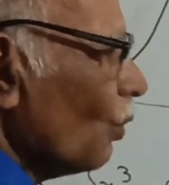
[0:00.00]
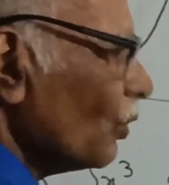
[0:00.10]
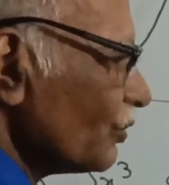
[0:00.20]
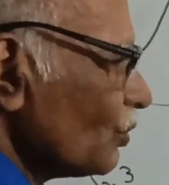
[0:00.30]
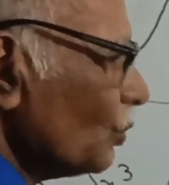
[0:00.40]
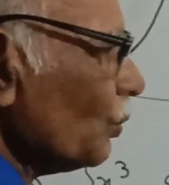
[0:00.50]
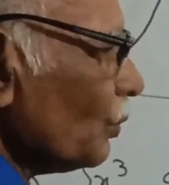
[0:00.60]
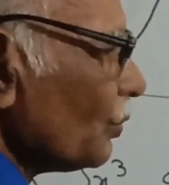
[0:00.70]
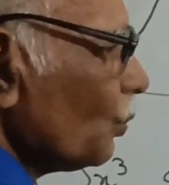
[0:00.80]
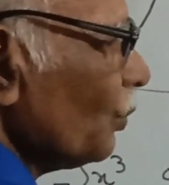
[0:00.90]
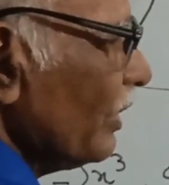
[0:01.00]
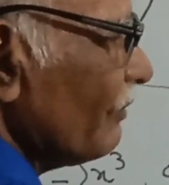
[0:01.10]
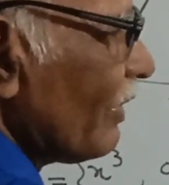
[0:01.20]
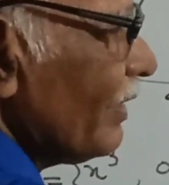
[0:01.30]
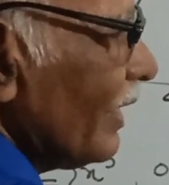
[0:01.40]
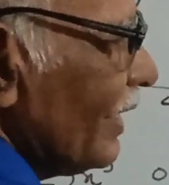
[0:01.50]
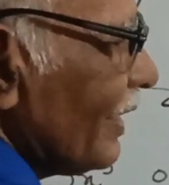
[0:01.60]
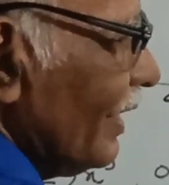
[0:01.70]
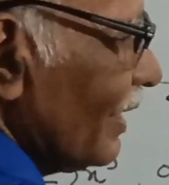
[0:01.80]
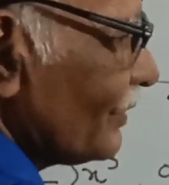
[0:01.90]
goes to two different
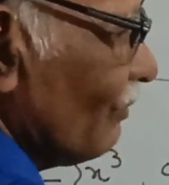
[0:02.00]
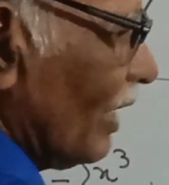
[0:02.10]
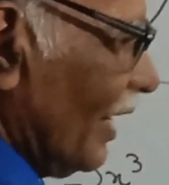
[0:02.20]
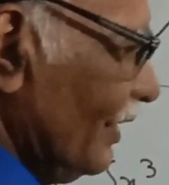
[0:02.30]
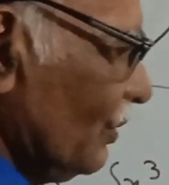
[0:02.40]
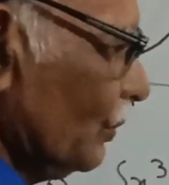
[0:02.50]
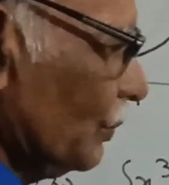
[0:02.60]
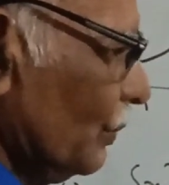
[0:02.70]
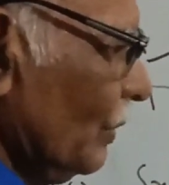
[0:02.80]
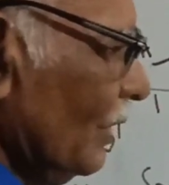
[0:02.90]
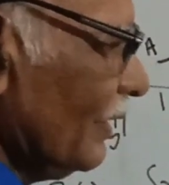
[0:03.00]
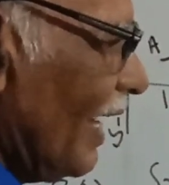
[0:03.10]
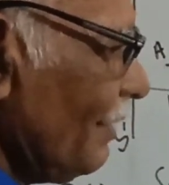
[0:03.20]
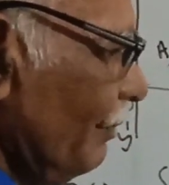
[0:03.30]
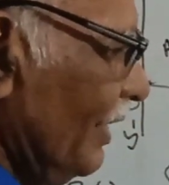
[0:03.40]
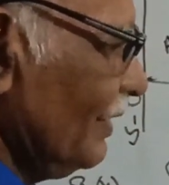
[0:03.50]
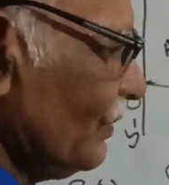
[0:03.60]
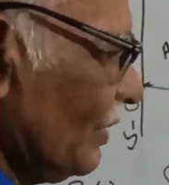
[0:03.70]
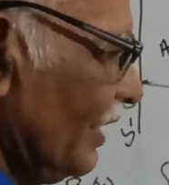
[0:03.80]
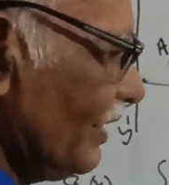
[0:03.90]
areas, 1 and 2. That
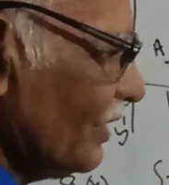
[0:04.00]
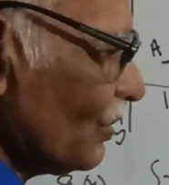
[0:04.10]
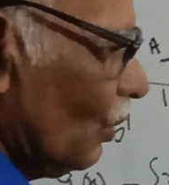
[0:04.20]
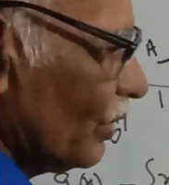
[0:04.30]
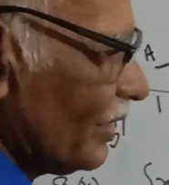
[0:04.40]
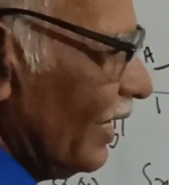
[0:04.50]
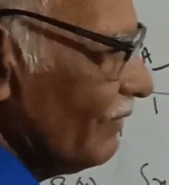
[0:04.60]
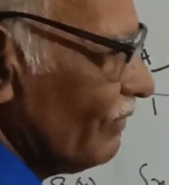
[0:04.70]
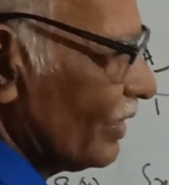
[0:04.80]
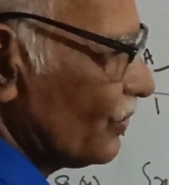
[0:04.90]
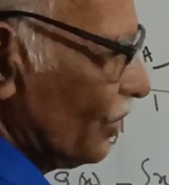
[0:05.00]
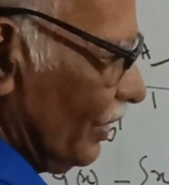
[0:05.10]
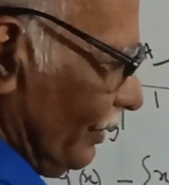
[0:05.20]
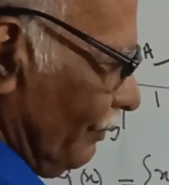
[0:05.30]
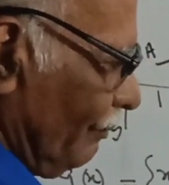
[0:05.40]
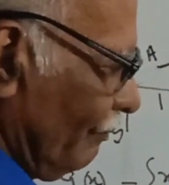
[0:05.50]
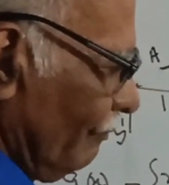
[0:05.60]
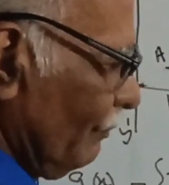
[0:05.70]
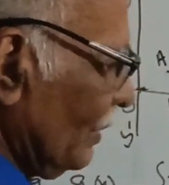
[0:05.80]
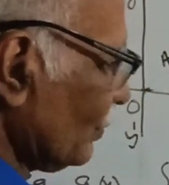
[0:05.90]
means it is not a function.
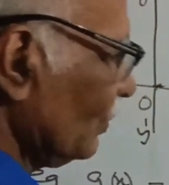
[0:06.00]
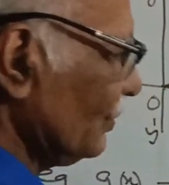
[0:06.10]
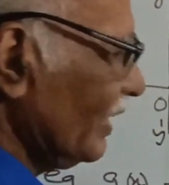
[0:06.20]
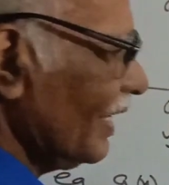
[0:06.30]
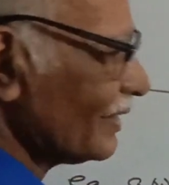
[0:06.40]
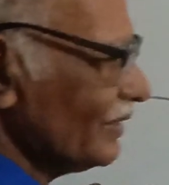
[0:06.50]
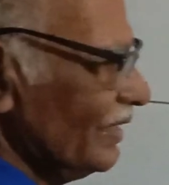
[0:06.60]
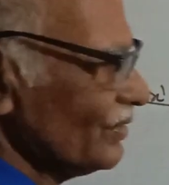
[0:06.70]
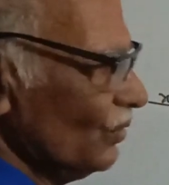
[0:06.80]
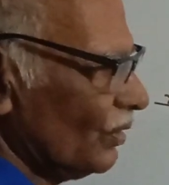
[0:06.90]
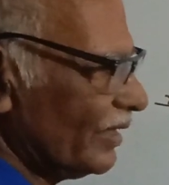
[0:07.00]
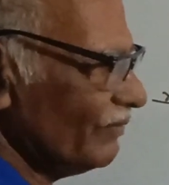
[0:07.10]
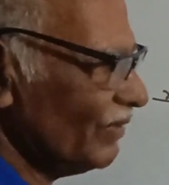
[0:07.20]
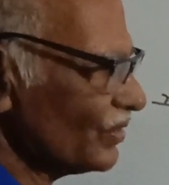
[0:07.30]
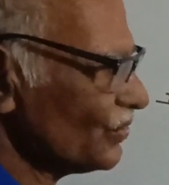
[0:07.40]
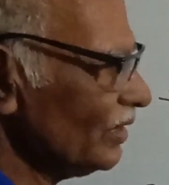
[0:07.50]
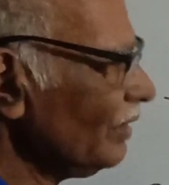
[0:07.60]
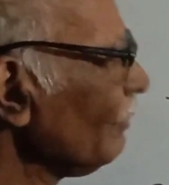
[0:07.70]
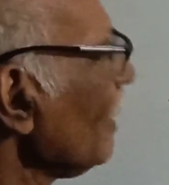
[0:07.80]
So Gx is not a function,